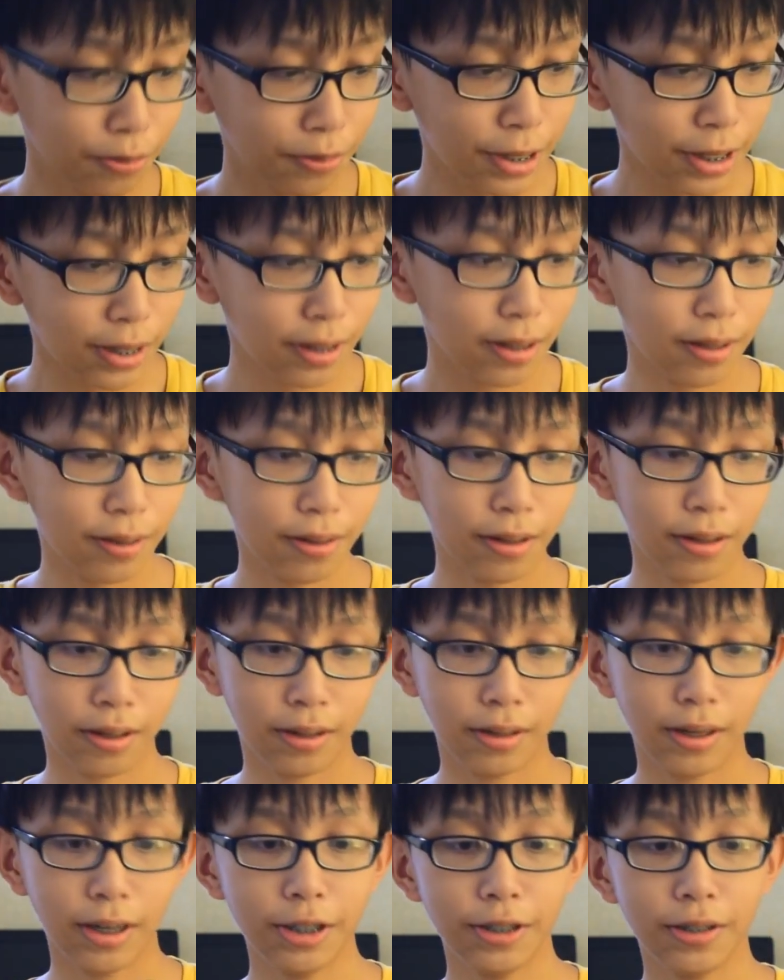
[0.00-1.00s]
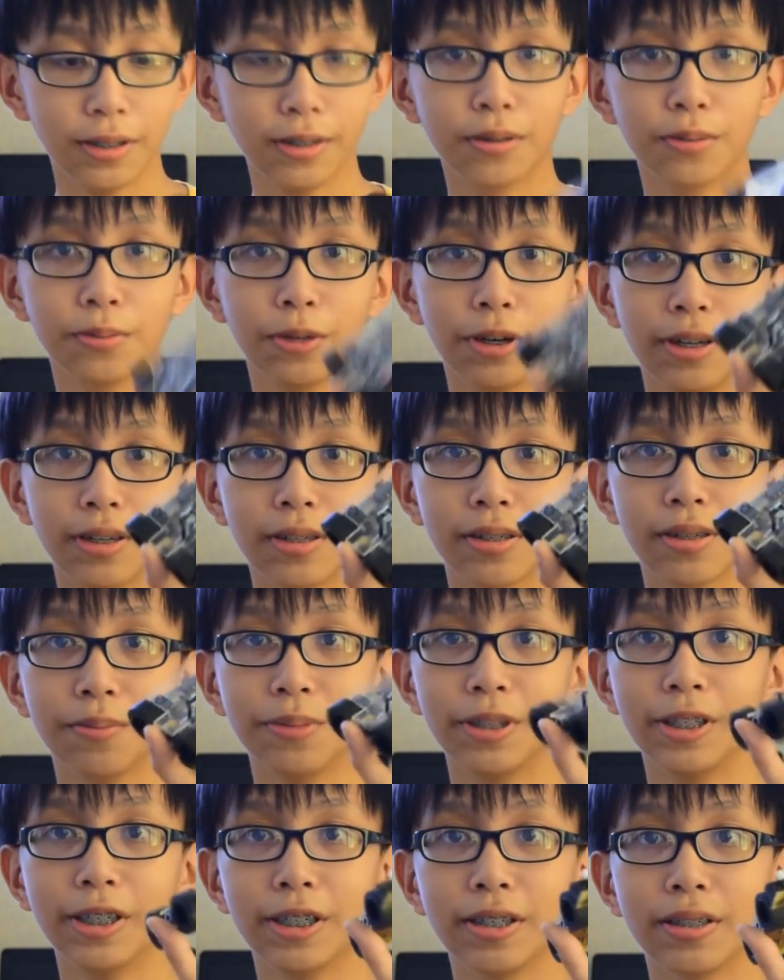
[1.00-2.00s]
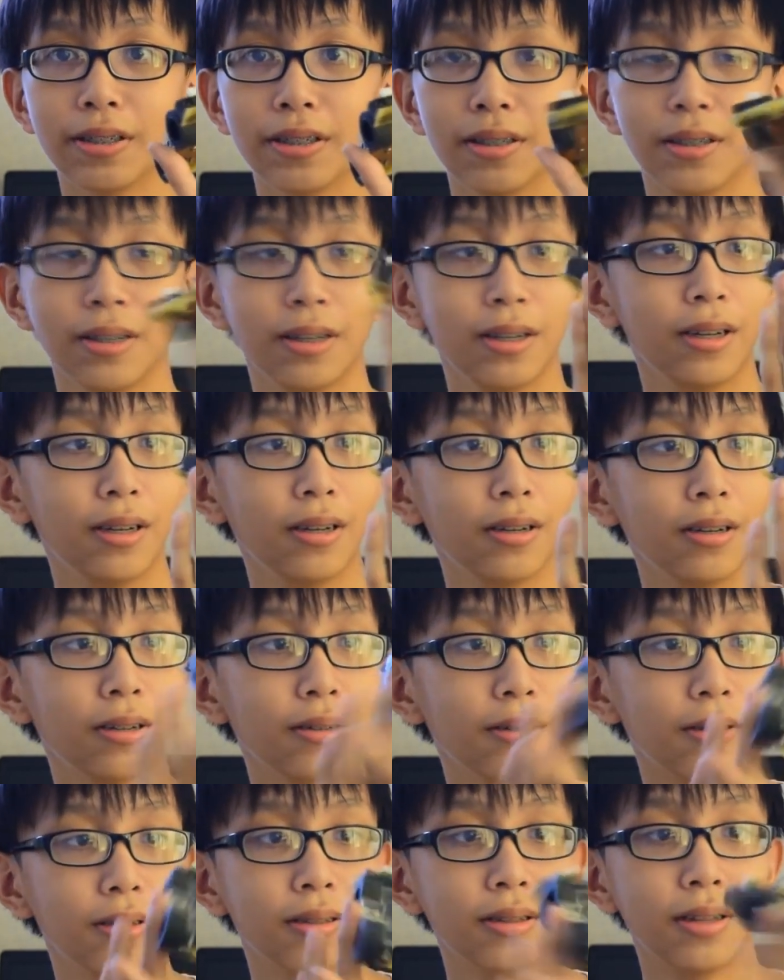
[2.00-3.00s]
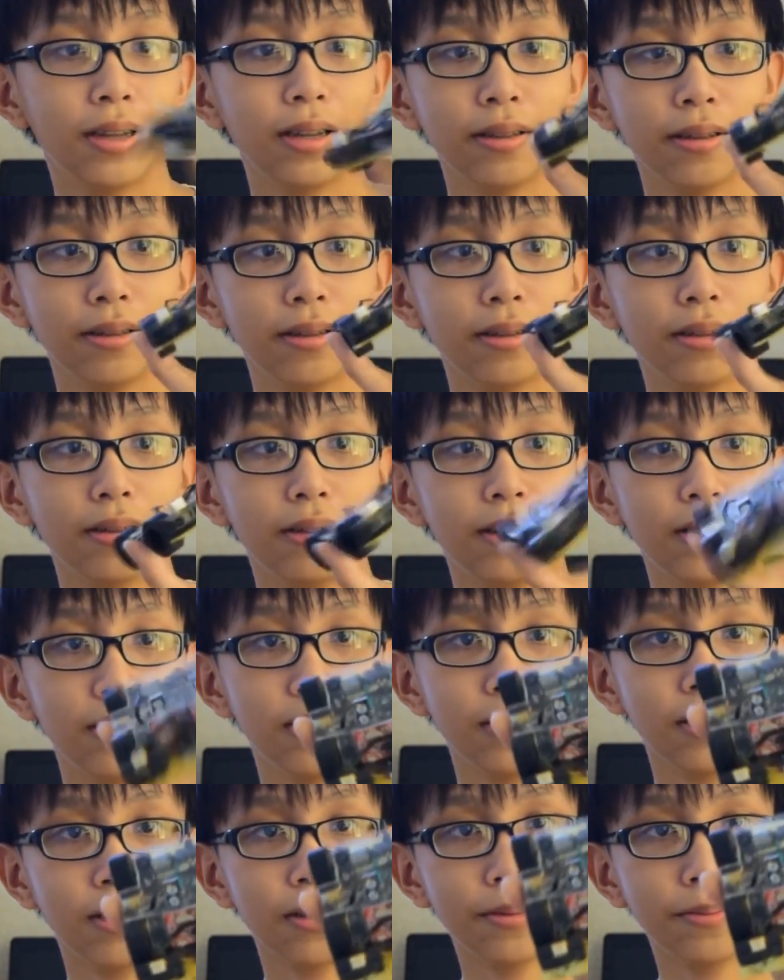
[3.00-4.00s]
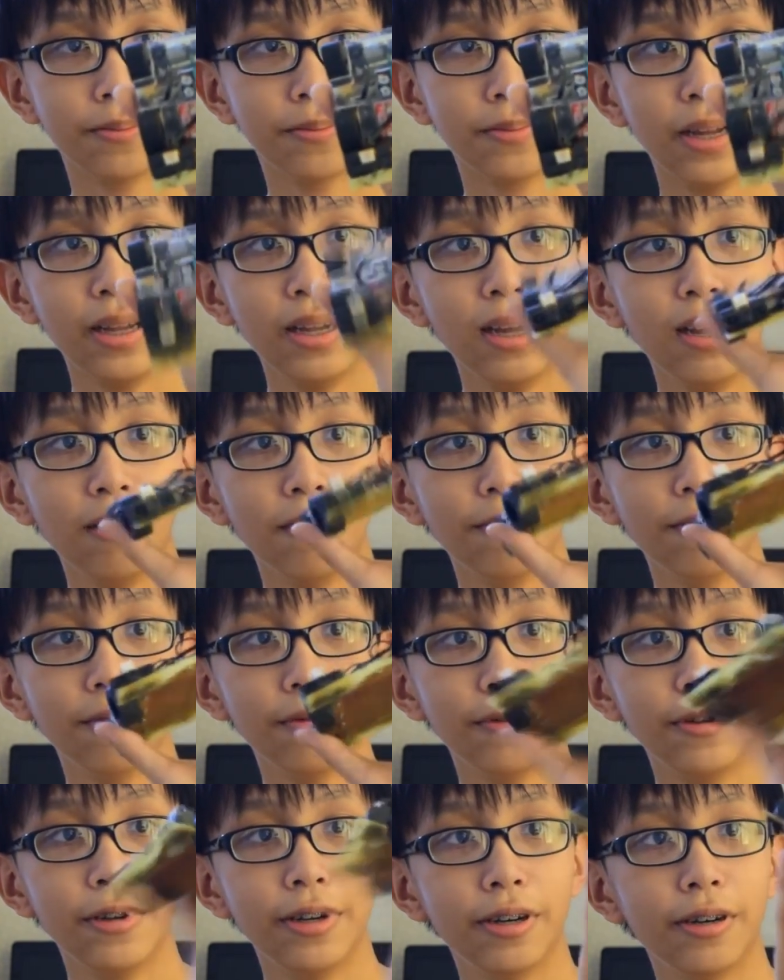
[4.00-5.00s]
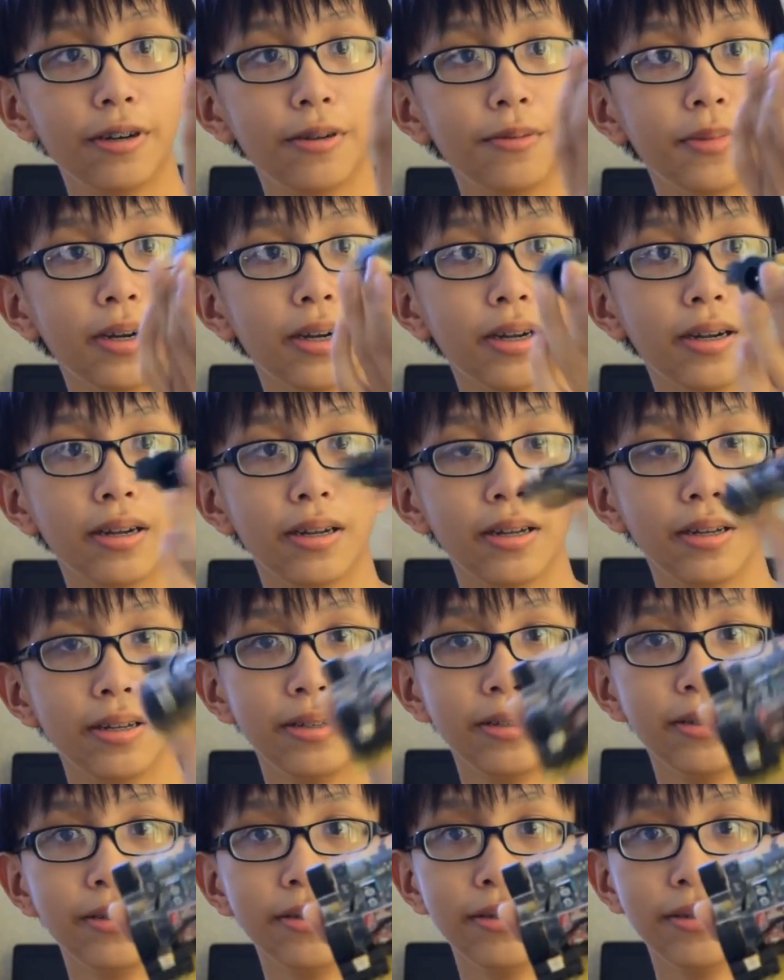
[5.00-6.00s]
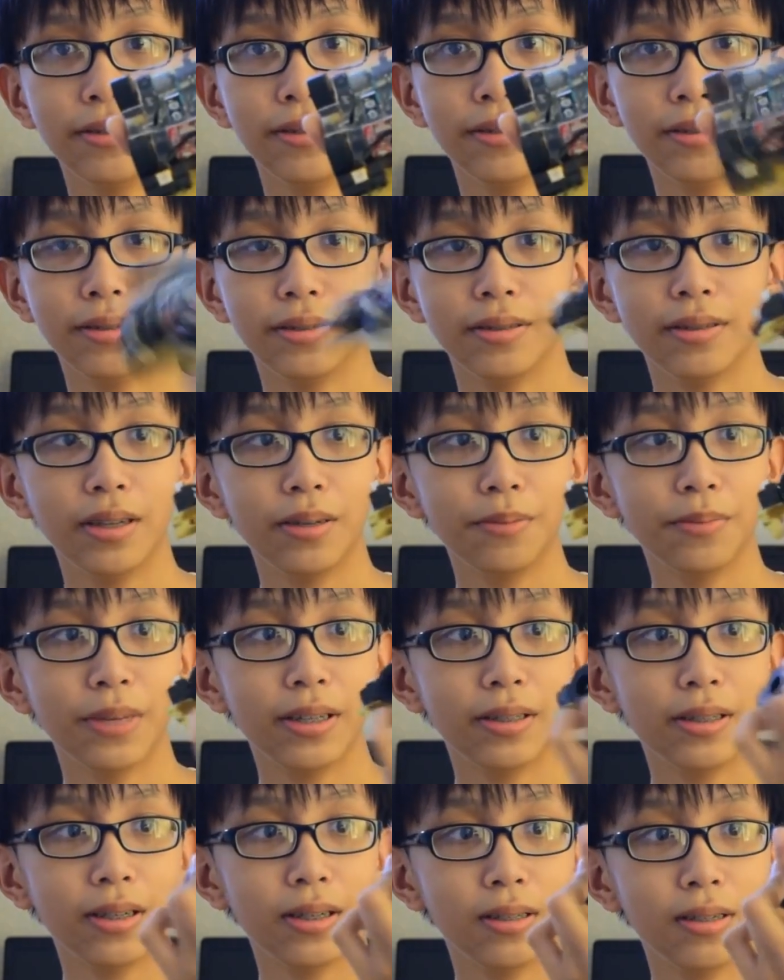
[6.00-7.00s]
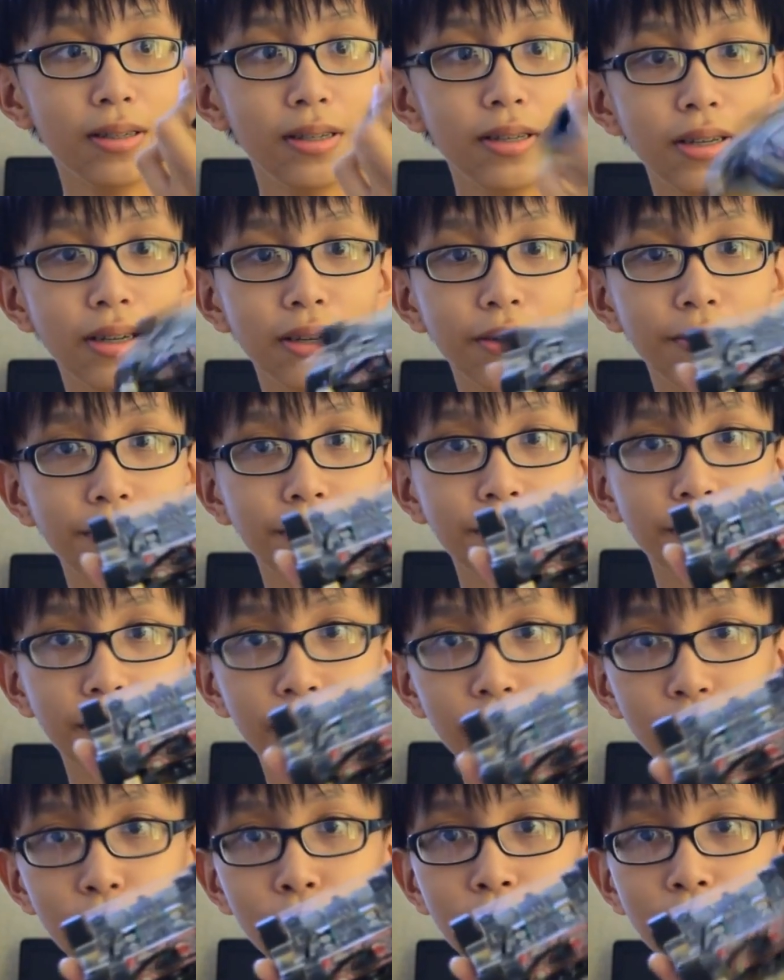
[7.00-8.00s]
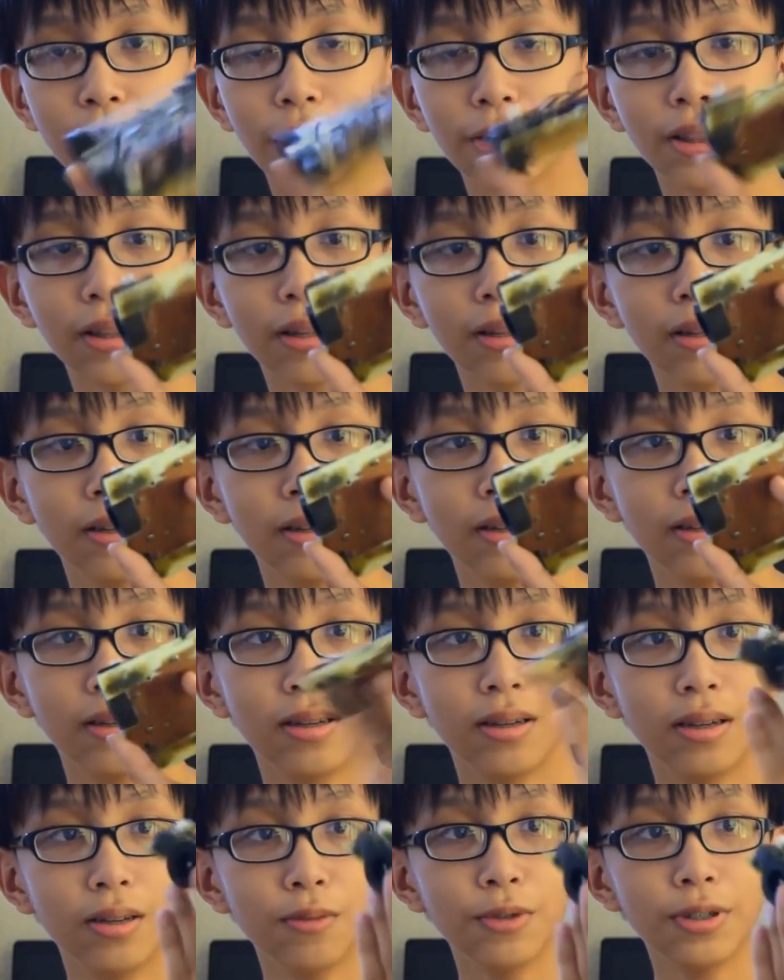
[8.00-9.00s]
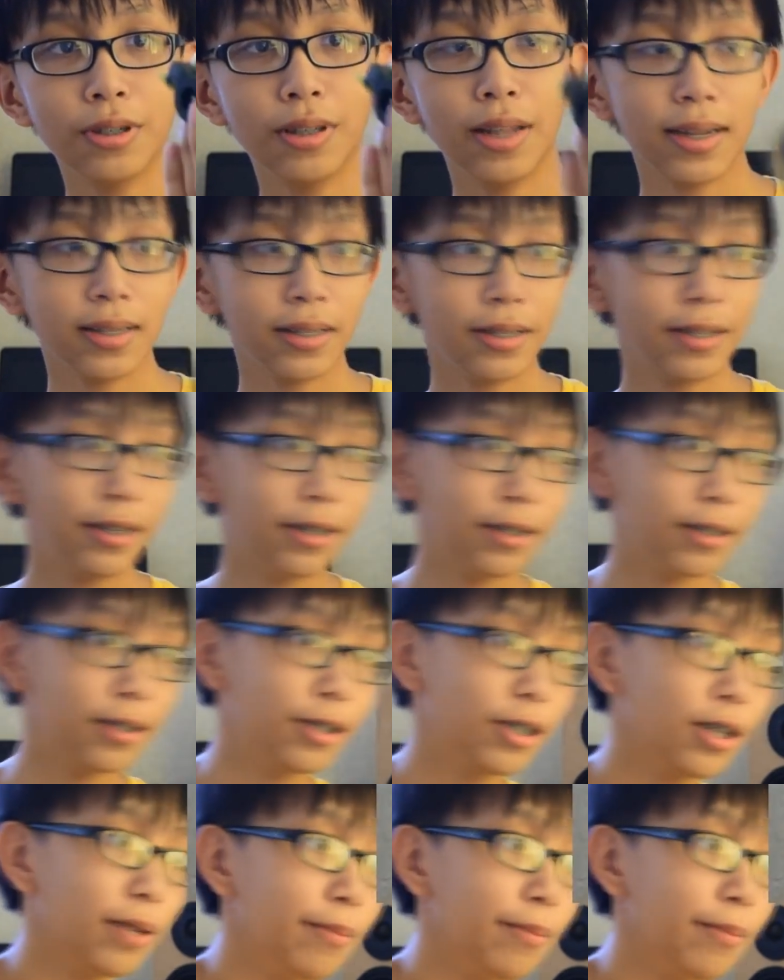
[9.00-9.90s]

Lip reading: compete in the national robotics competitions. Like this, I have here my 10x10 cm sumo bot. It was last year's